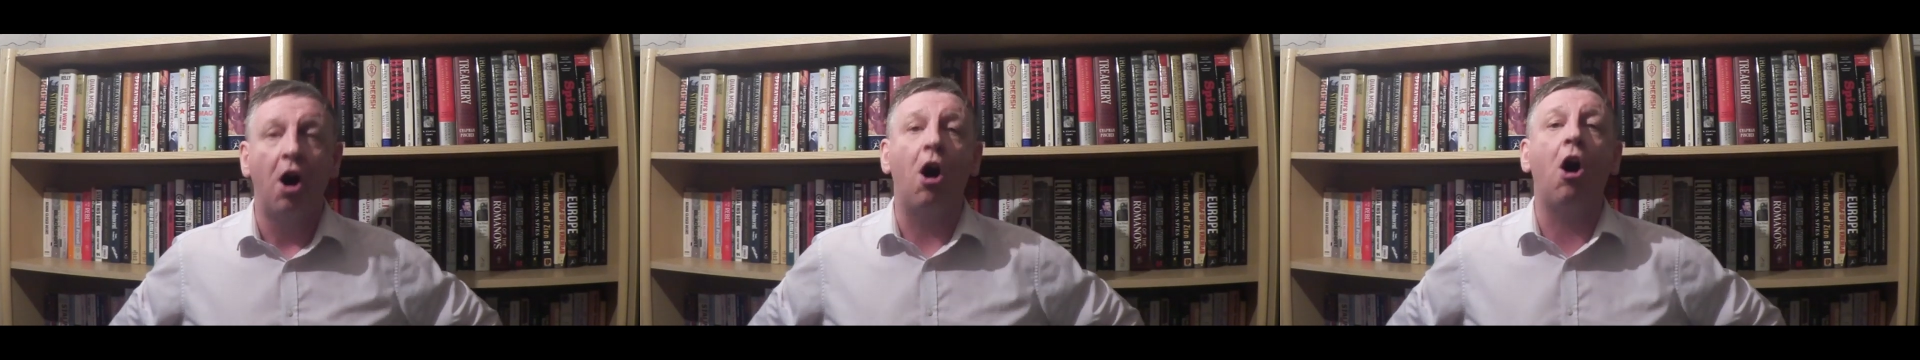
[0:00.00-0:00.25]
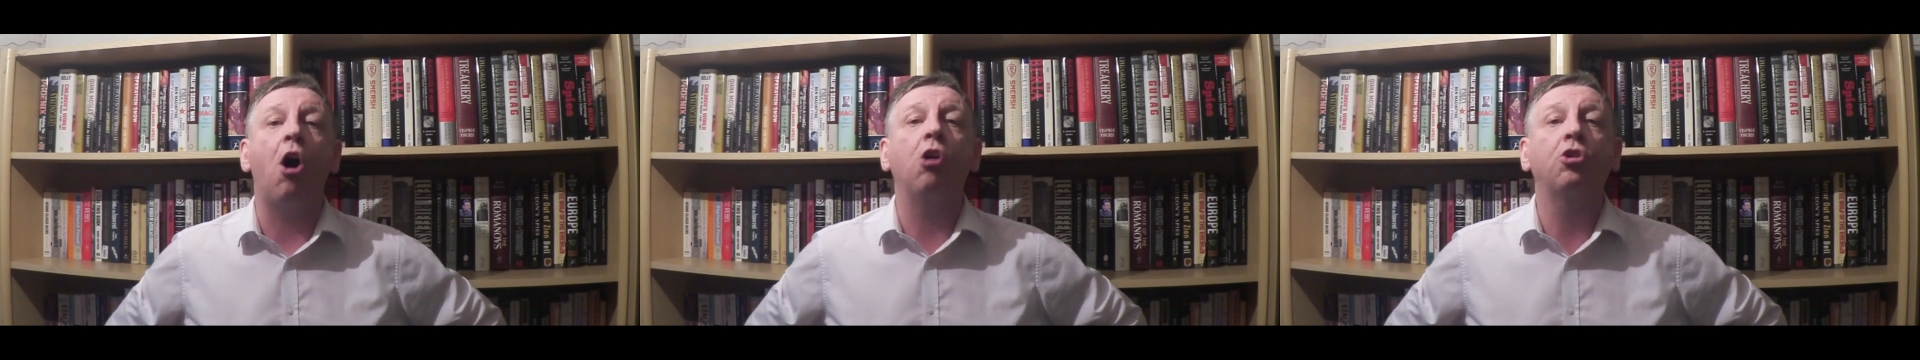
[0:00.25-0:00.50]

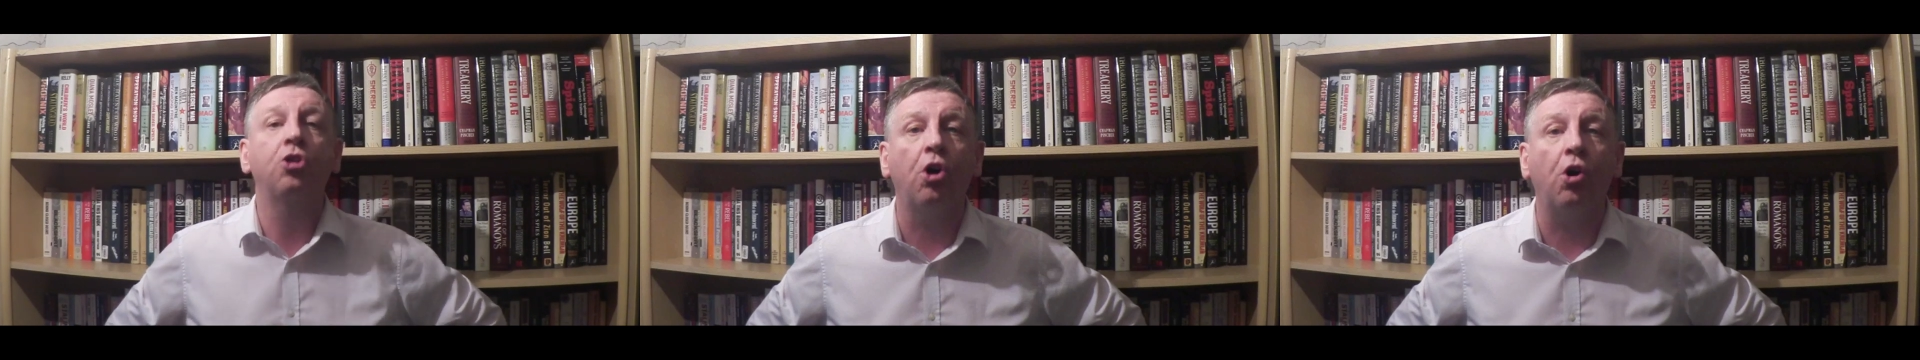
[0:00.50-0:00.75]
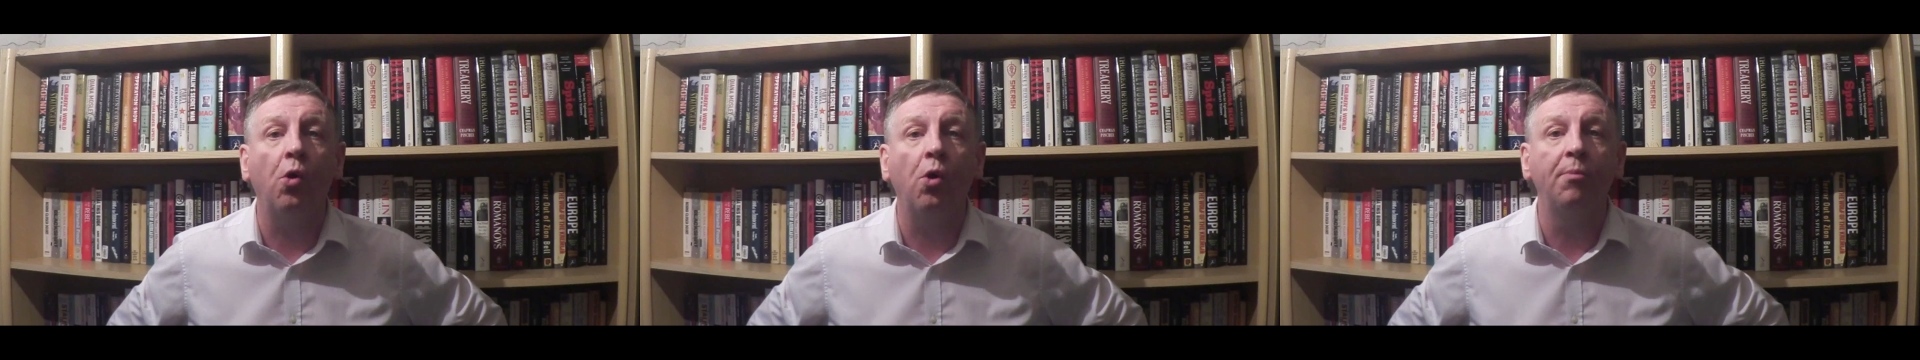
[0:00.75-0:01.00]
Our
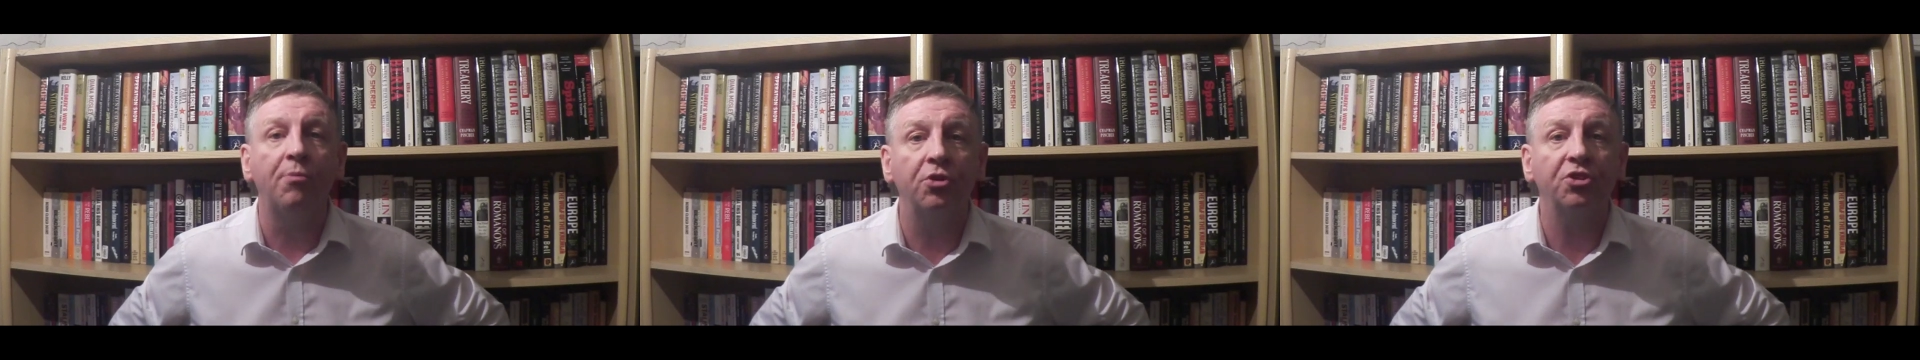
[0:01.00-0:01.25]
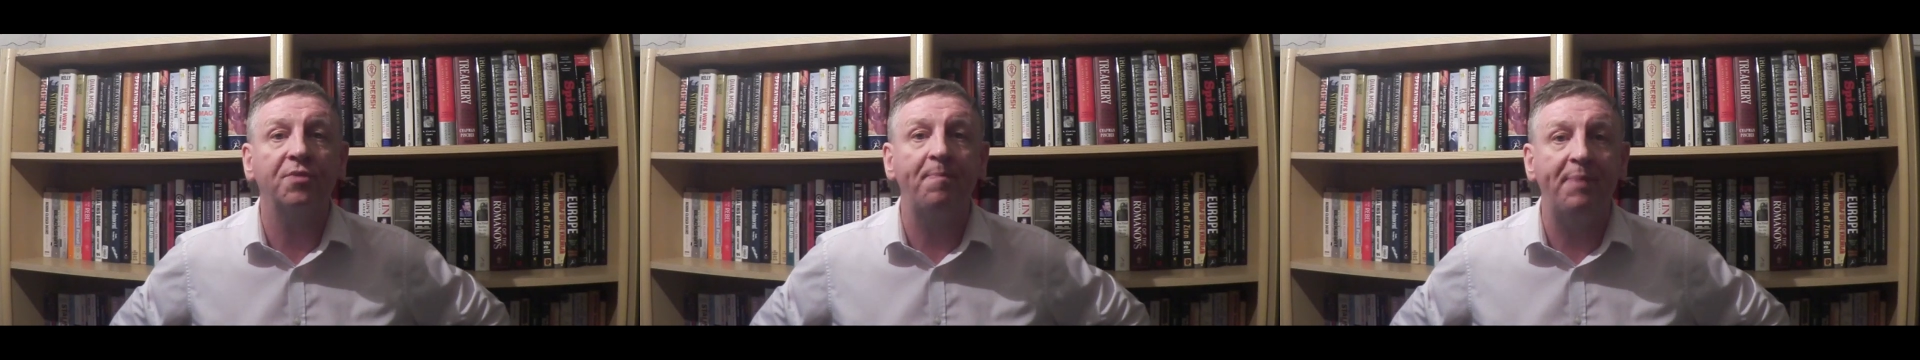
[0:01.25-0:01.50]
goal
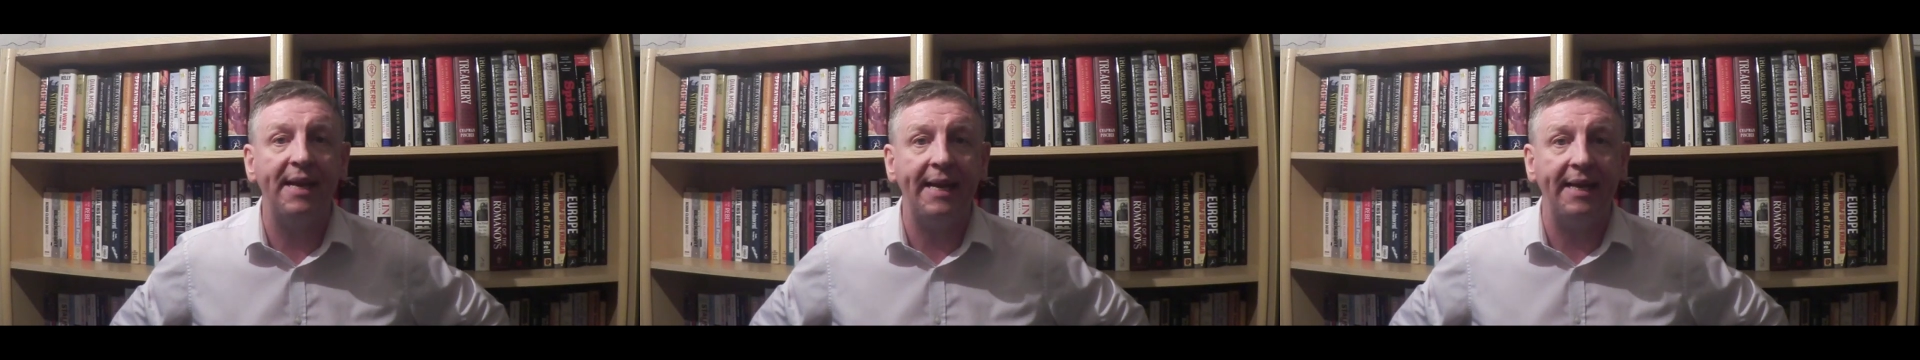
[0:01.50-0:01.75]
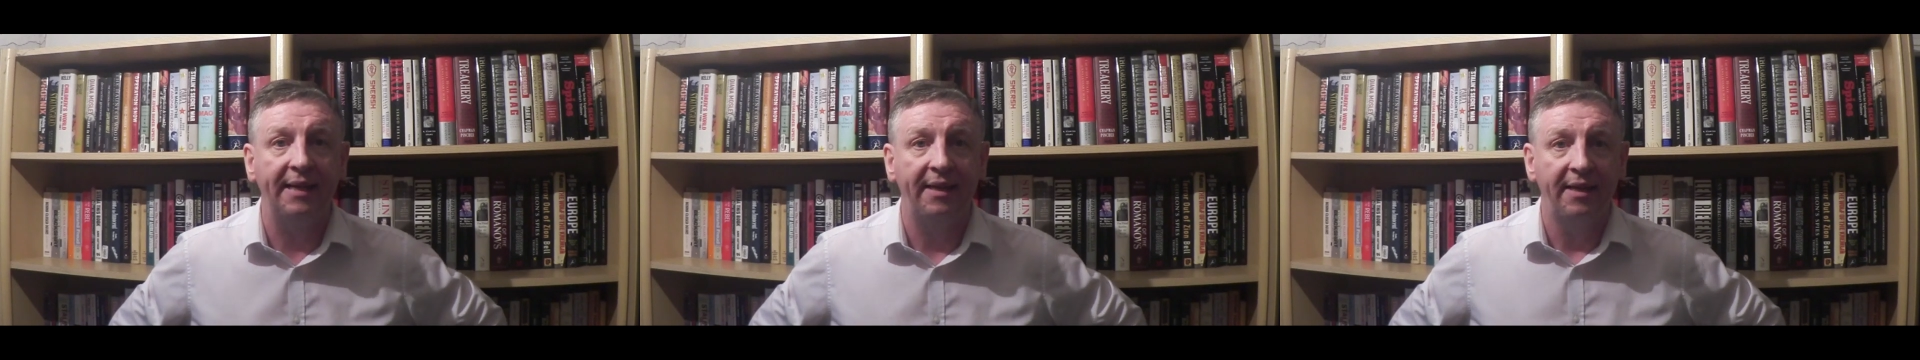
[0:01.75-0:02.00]
must
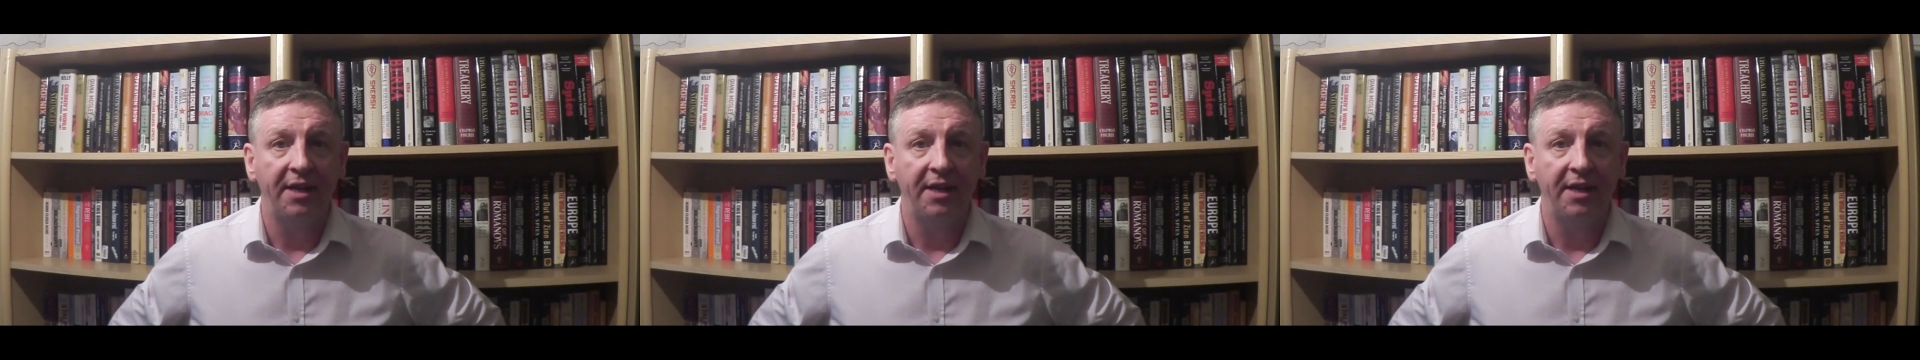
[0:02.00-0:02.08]
be